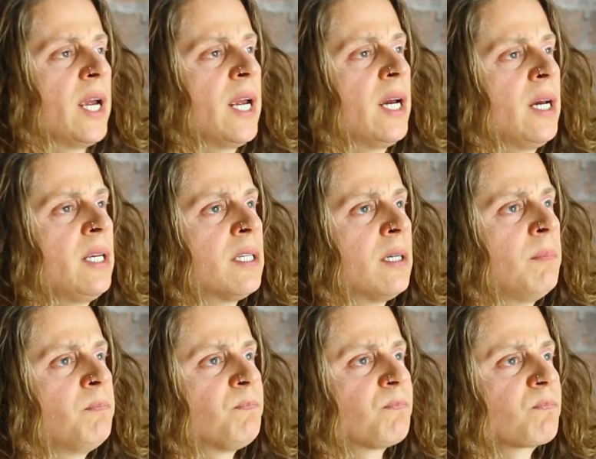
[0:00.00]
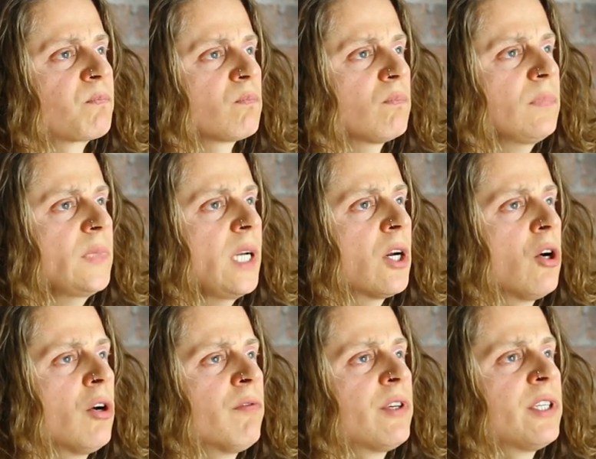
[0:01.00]
had a
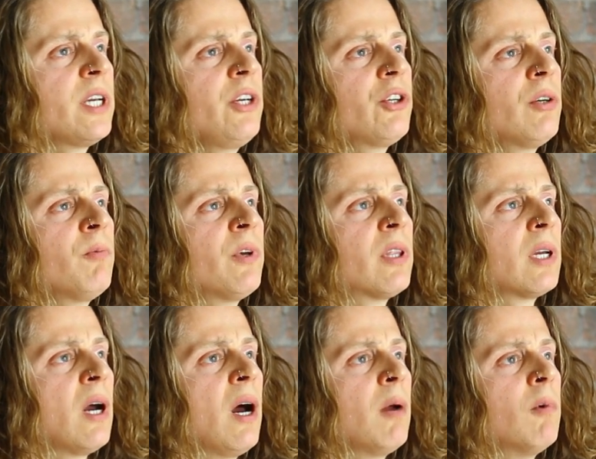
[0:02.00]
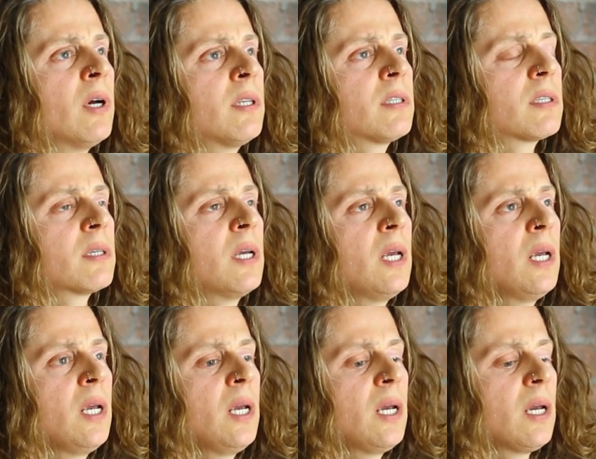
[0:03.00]
conversation with a guy once
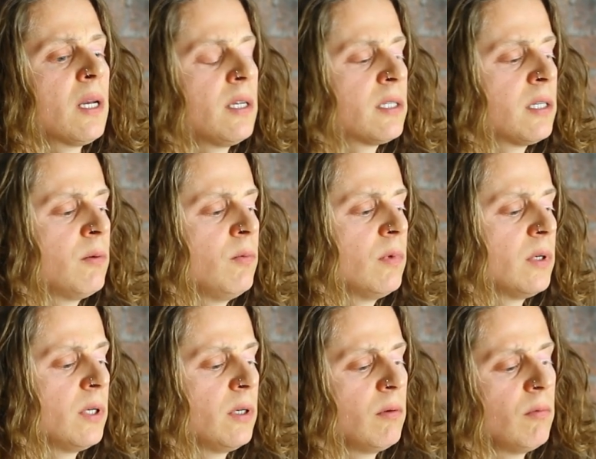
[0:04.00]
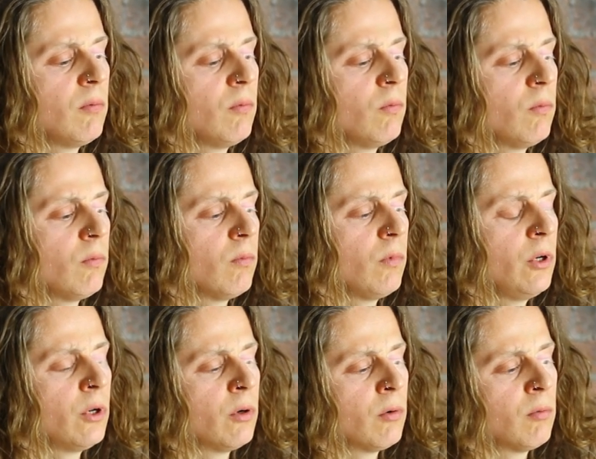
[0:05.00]
and I said,
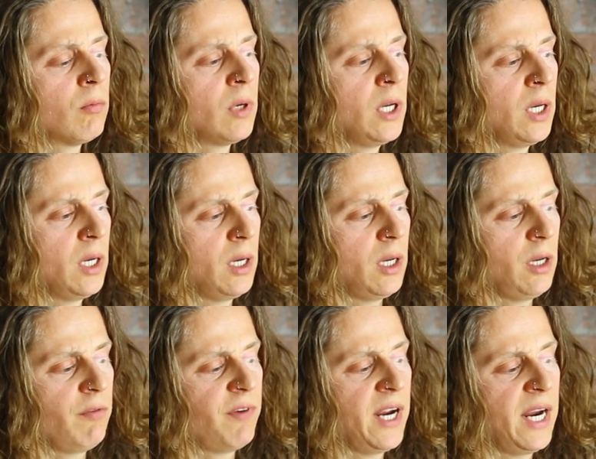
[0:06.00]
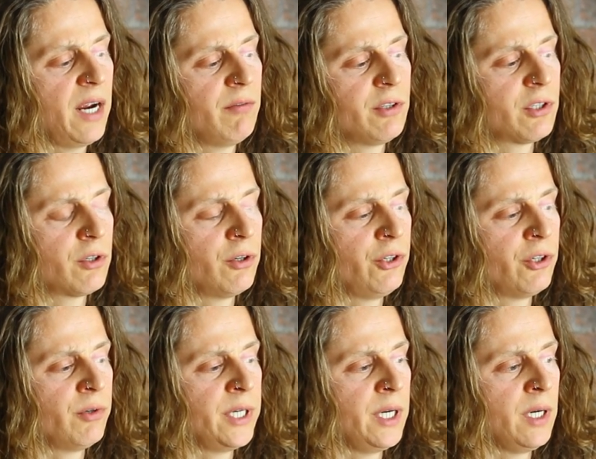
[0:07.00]
you know, if I have the
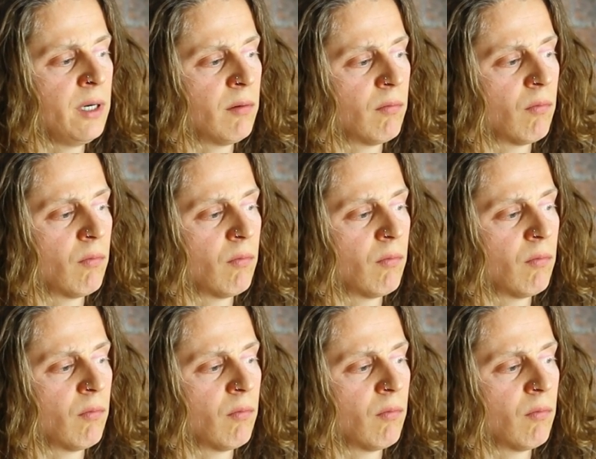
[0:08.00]
surgery,